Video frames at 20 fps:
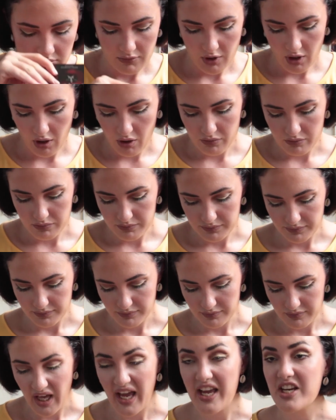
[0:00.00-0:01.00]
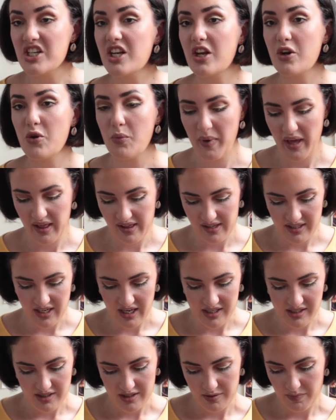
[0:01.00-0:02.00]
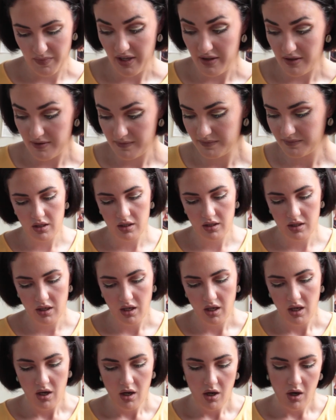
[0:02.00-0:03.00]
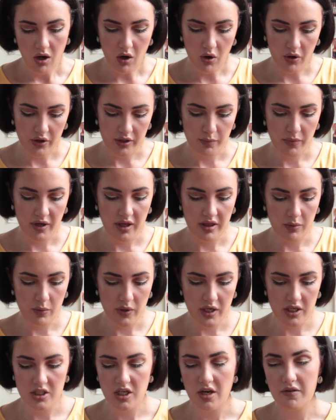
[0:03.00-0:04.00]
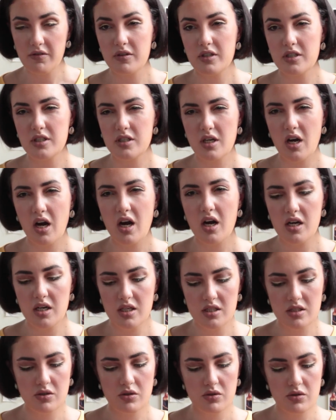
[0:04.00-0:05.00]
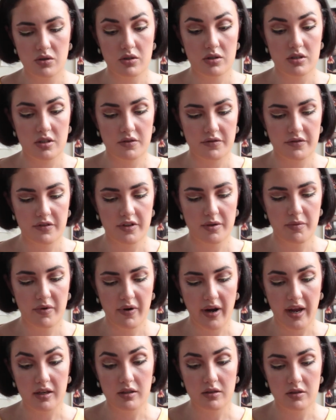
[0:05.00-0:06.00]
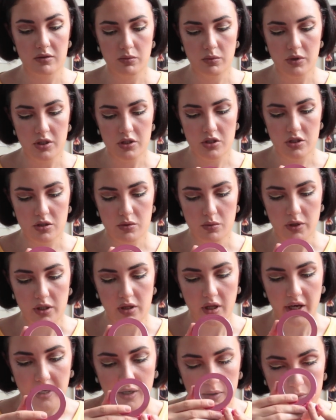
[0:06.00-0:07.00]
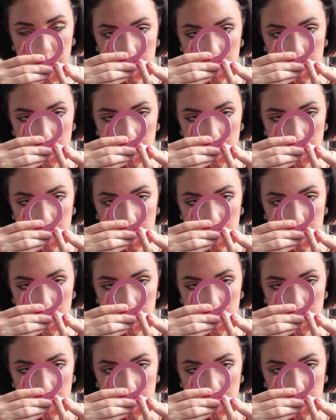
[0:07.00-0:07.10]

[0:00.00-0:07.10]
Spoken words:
No, eyeshadow palette doesn't smell. Oh, and by the way, Jeffree Star is cruelty-free brand, which we like.